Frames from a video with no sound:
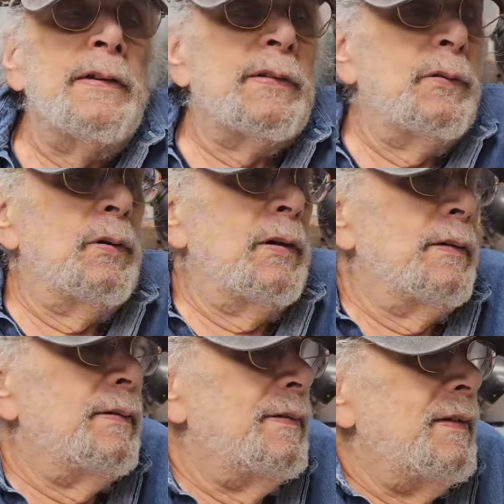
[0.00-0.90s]
So
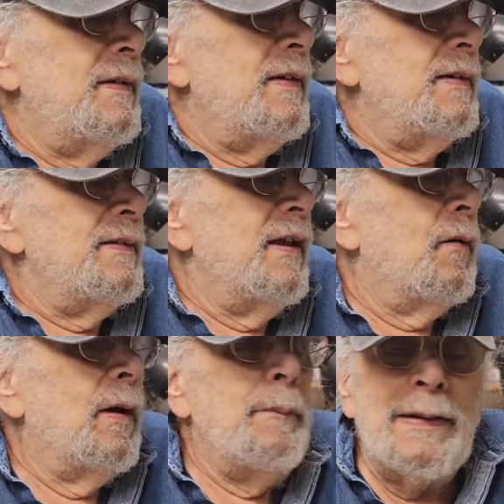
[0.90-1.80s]
now
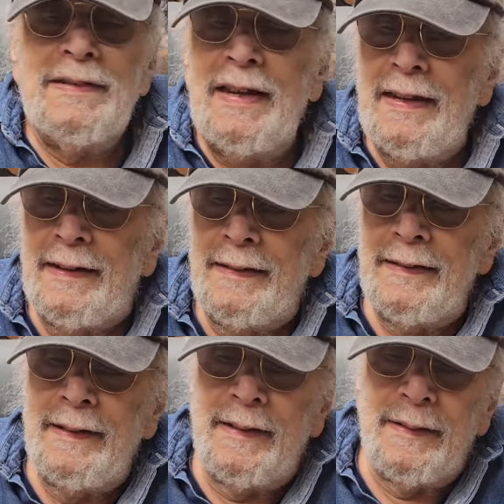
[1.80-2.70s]
I met Dan.
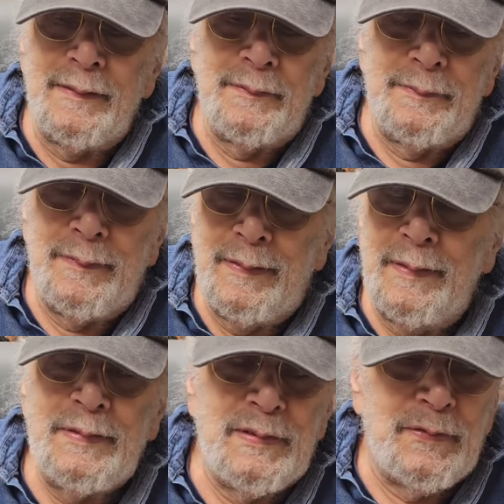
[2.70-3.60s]

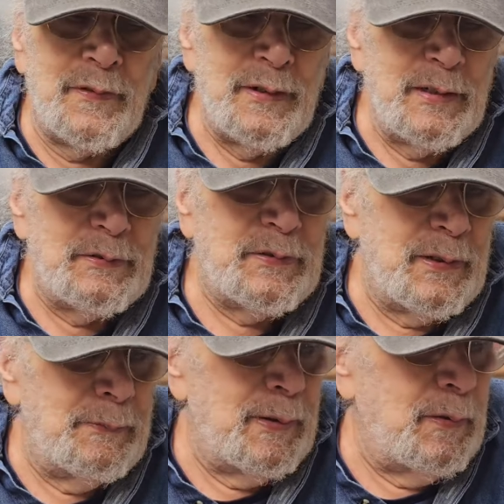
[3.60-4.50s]
This is very
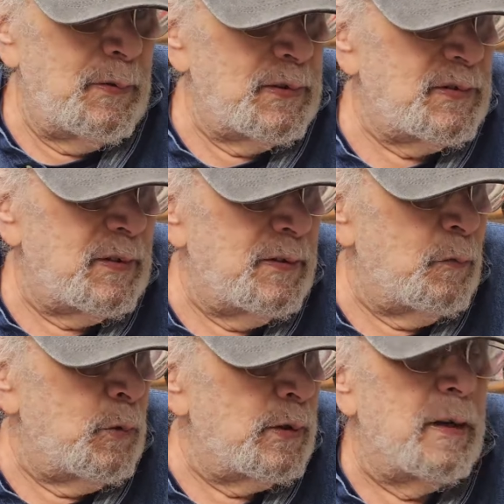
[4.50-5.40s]
interesting because the
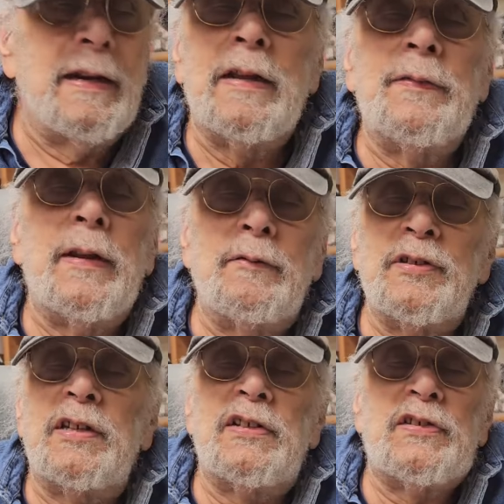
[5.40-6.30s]
word got out that I was
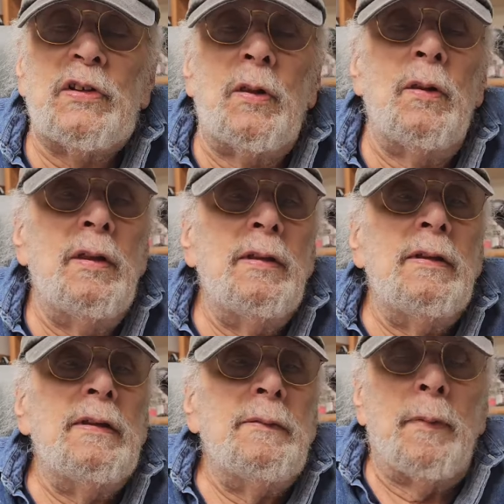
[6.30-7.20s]
going to sell
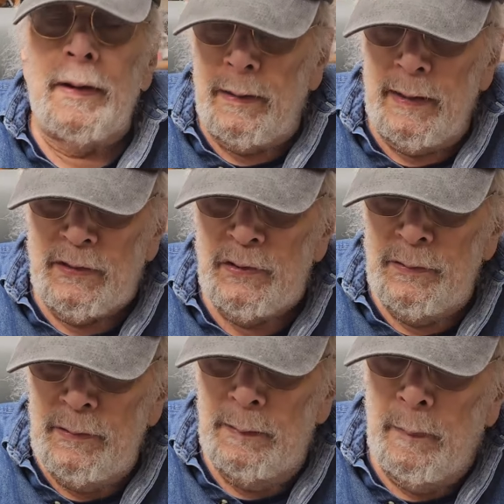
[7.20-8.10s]
my collection
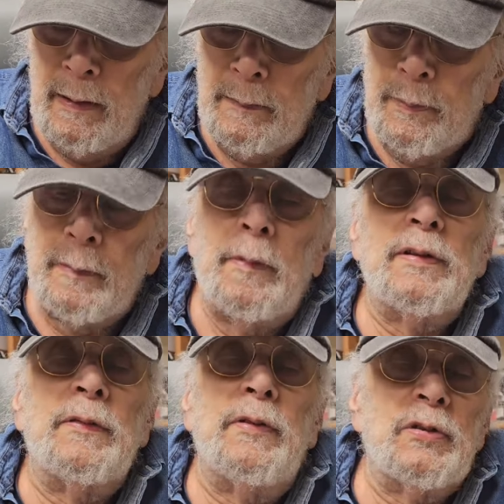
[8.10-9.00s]
in my Piermont
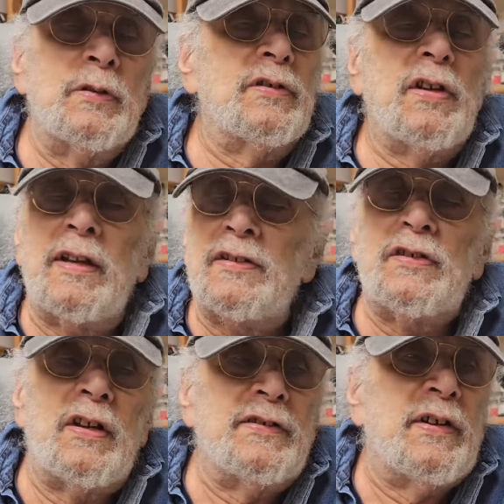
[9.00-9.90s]
Division because I just
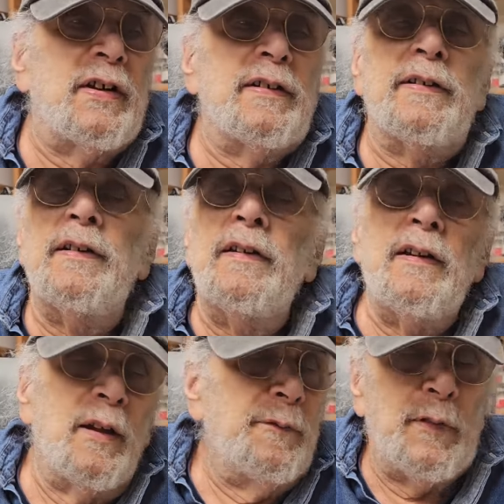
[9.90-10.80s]
got tired
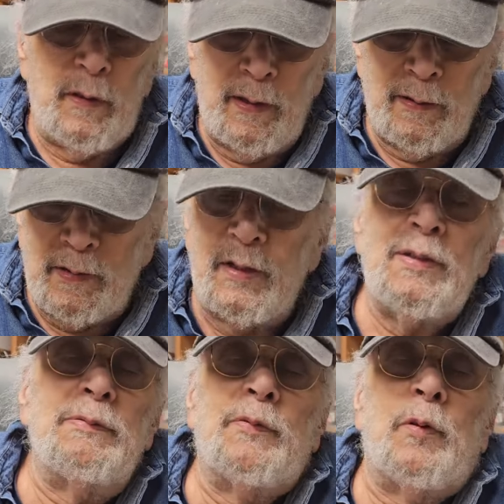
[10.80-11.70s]
of filling out
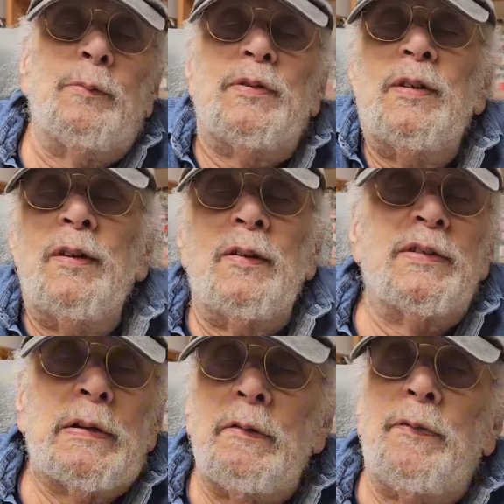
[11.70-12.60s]
customs forms
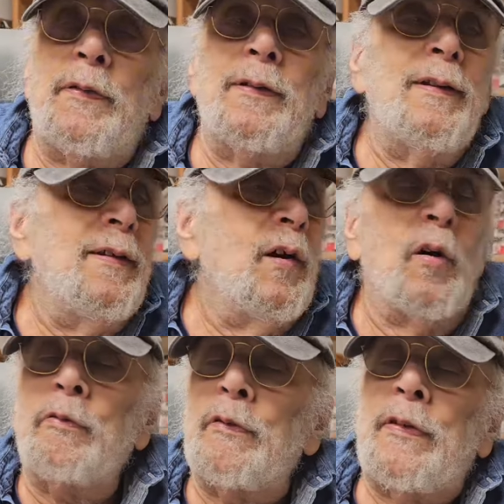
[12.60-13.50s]
because everything
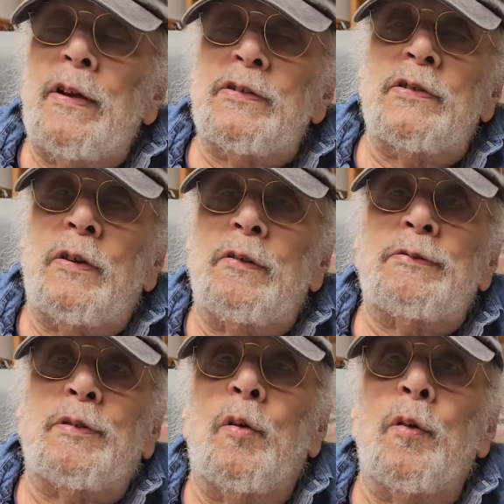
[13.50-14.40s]
over $1,000 was
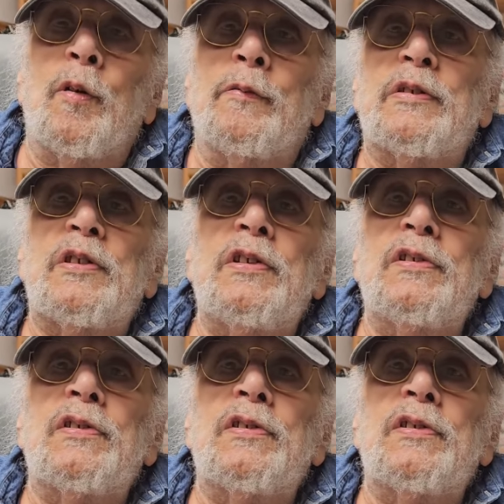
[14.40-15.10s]
going overseas.